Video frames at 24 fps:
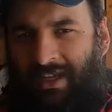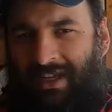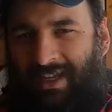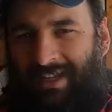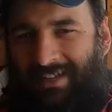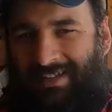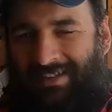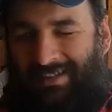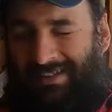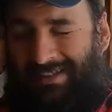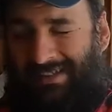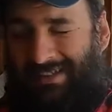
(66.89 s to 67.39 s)

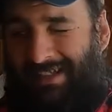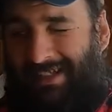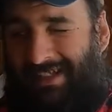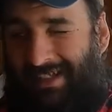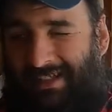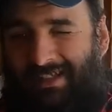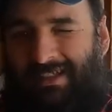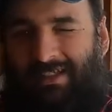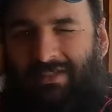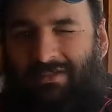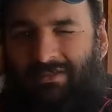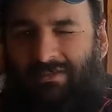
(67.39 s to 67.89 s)
at
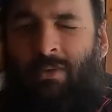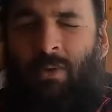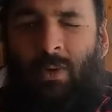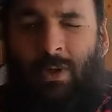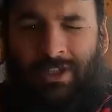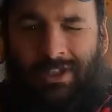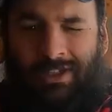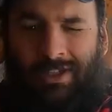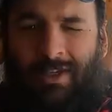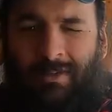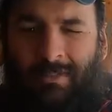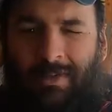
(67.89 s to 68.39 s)
least
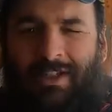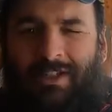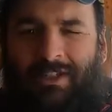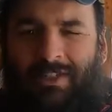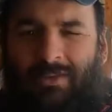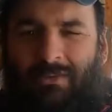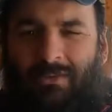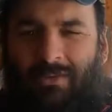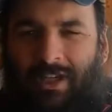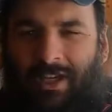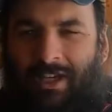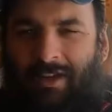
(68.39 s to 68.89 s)
4
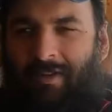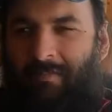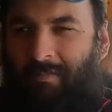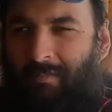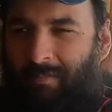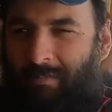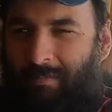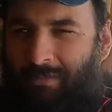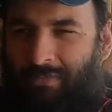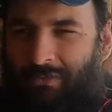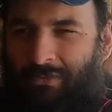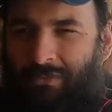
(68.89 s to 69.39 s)
gigabytes of
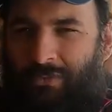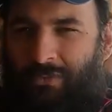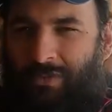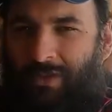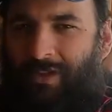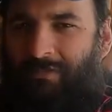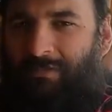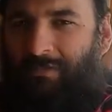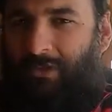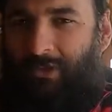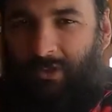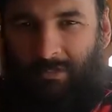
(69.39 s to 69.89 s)
RAM,
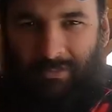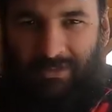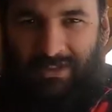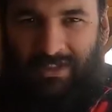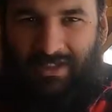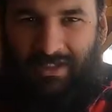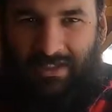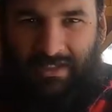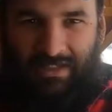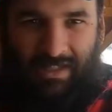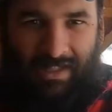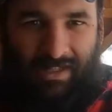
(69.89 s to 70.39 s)

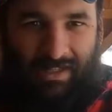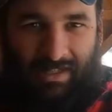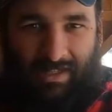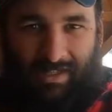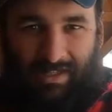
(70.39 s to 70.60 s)
preferably